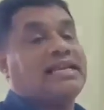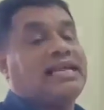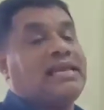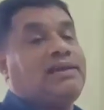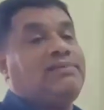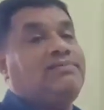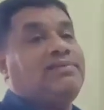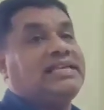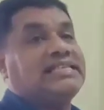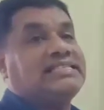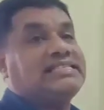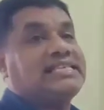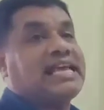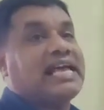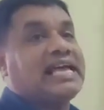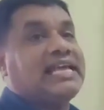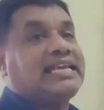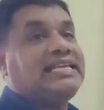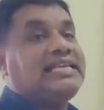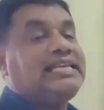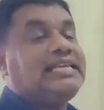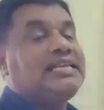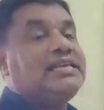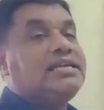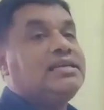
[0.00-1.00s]
Railways
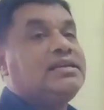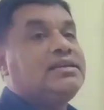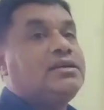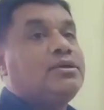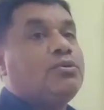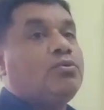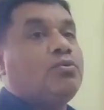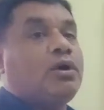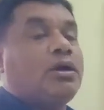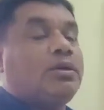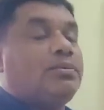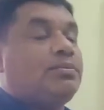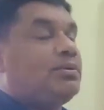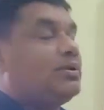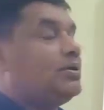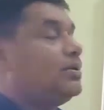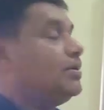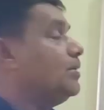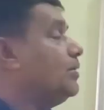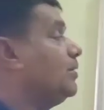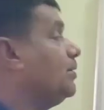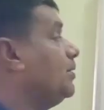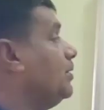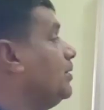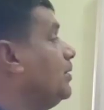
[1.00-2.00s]
carry one
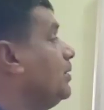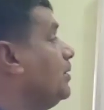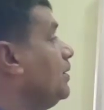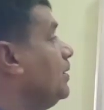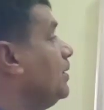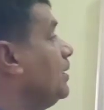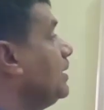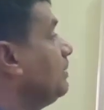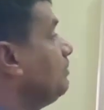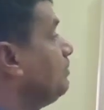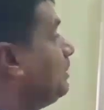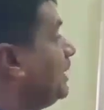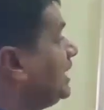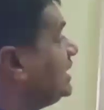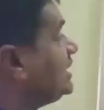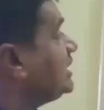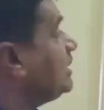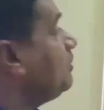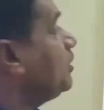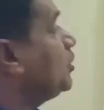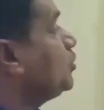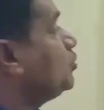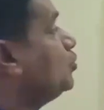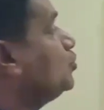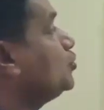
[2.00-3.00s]

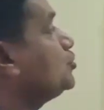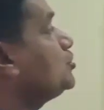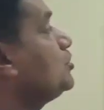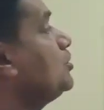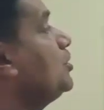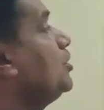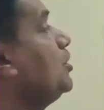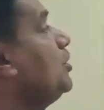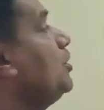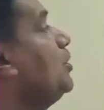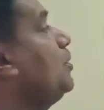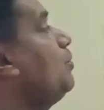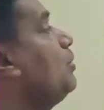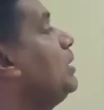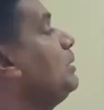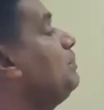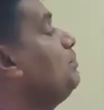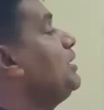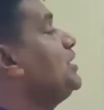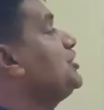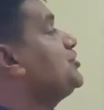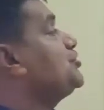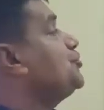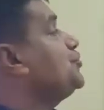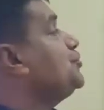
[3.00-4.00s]
perishable goods one
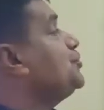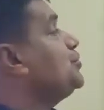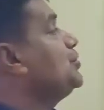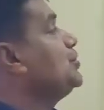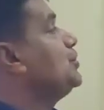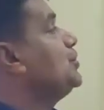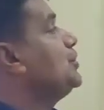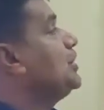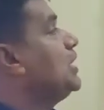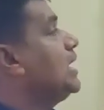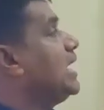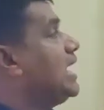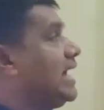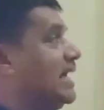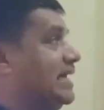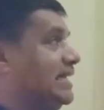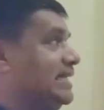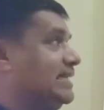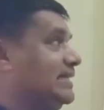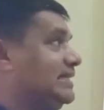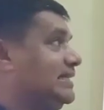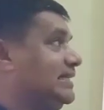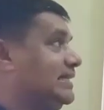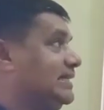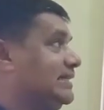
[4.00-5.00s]
place to
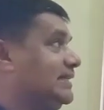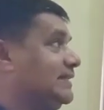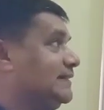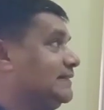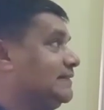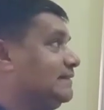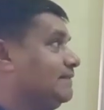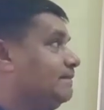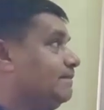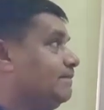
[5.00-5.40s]
another.